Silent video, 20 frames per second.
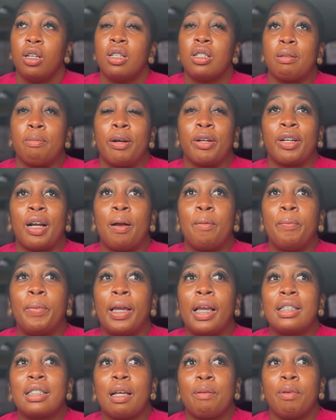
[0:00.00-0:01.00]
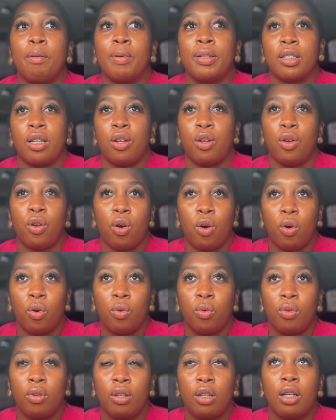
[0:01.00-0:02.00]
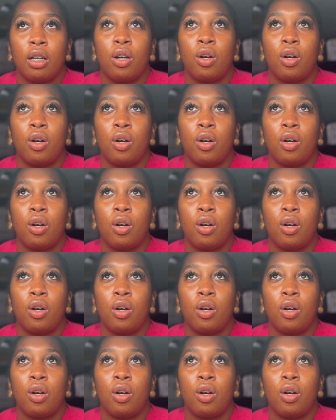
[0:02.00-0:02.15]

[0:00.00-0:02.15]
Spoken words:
So my cramping is a bit better now.